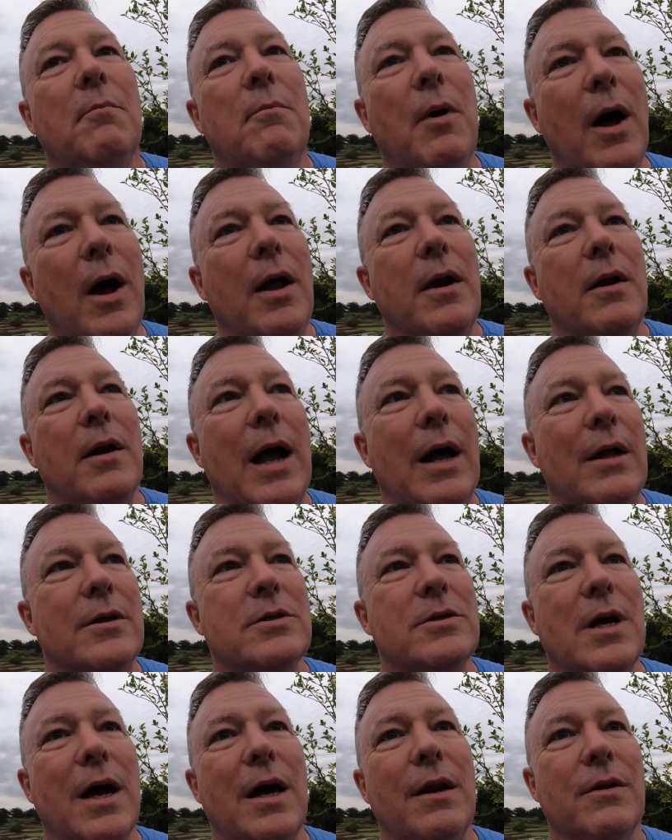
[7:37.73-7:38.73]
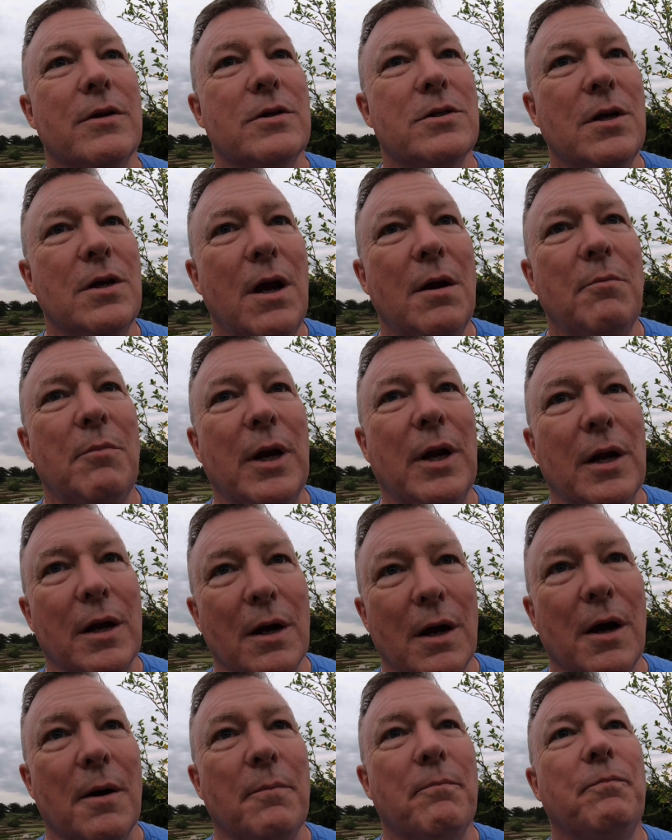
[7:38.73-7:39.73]
But outside of the sun being
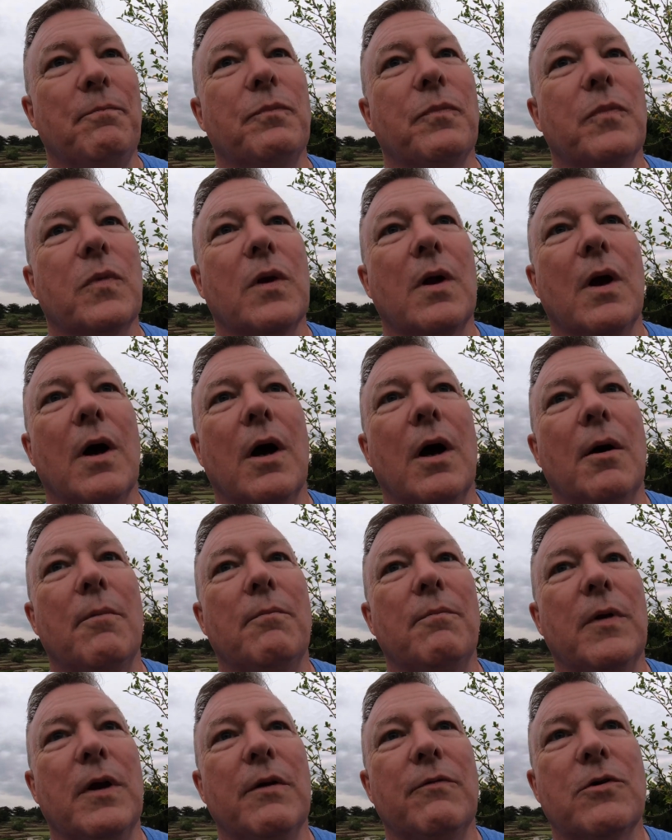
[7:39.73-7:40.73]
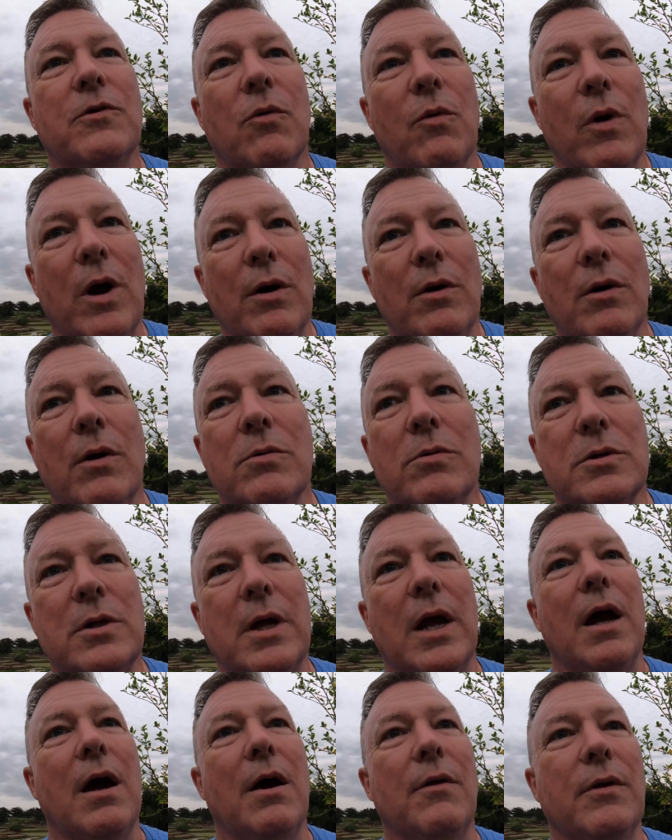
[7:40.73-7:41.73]
up, if Torelco's
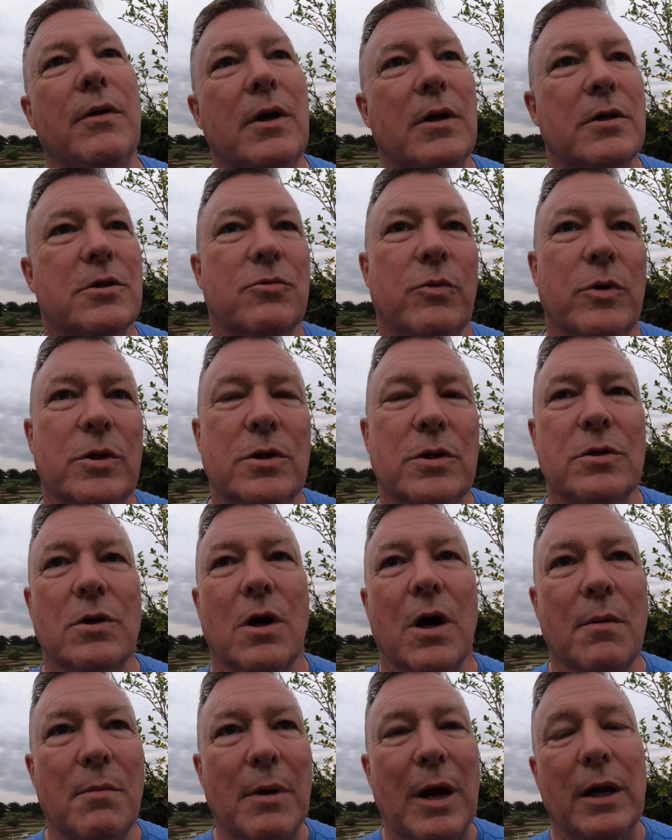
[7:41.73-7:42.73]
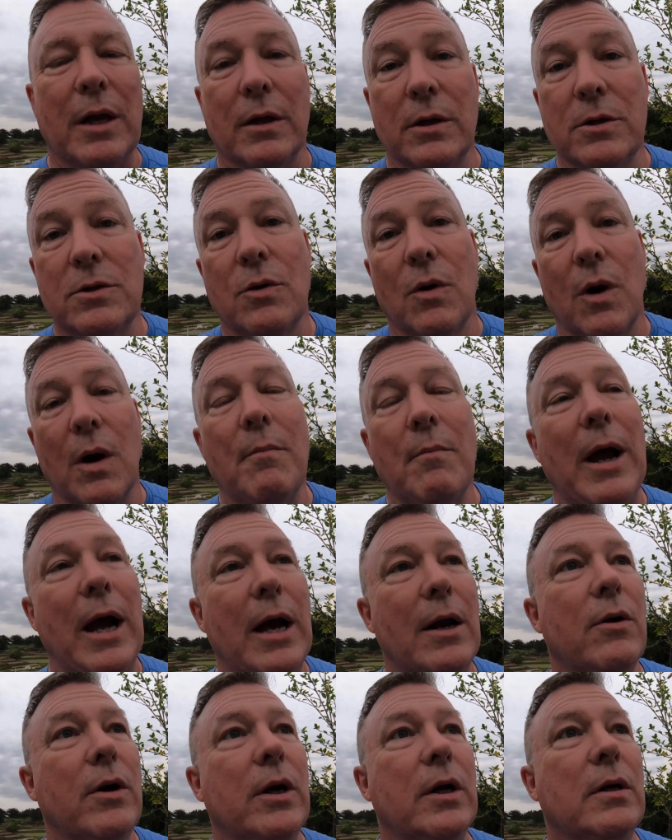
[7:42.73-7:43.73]
down, then it switches automatically to our
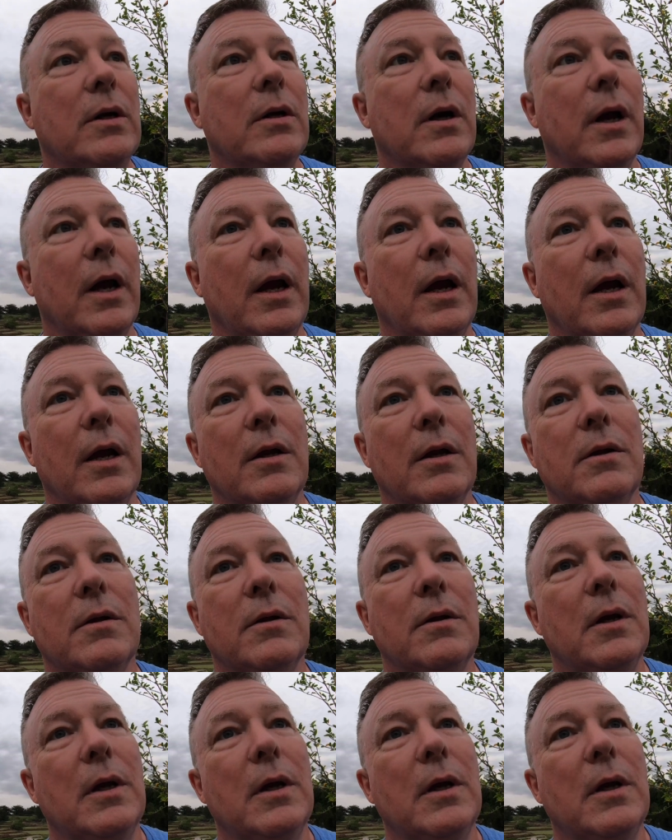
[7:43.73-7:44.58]
battery, and